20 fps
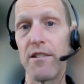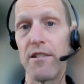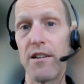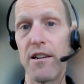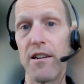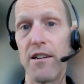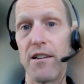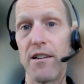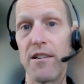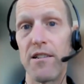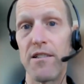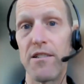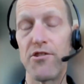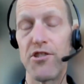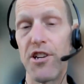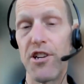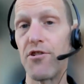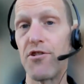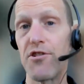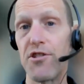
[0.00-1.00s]

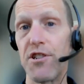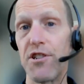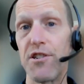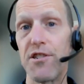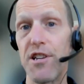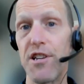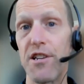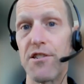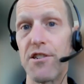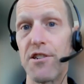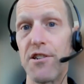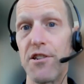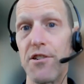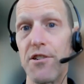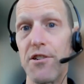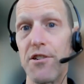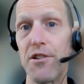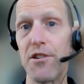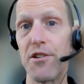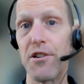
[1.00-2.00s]
GHG
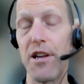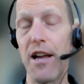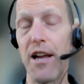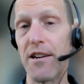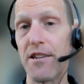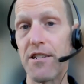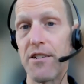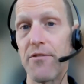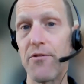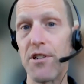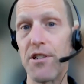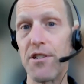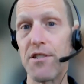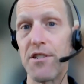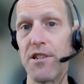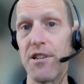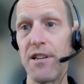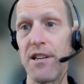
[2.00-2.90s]
intensity activities.